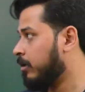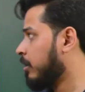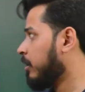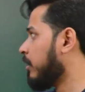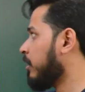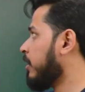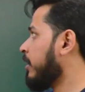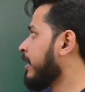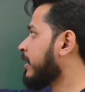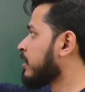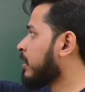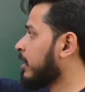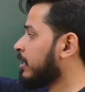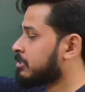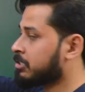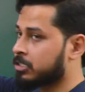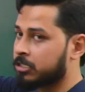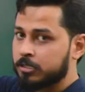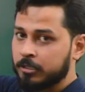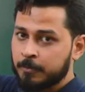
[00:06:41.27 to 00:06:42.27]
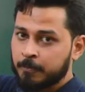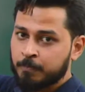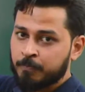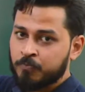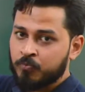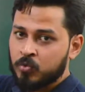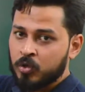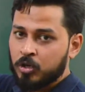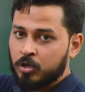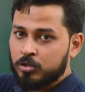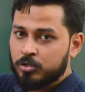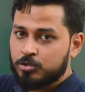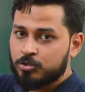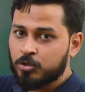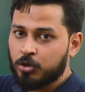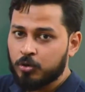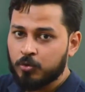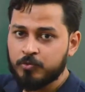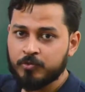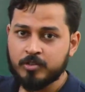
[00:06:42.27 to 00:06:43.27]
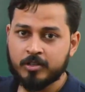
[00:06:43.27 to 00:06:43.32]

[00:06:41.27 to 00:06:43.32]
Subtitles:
linked list. So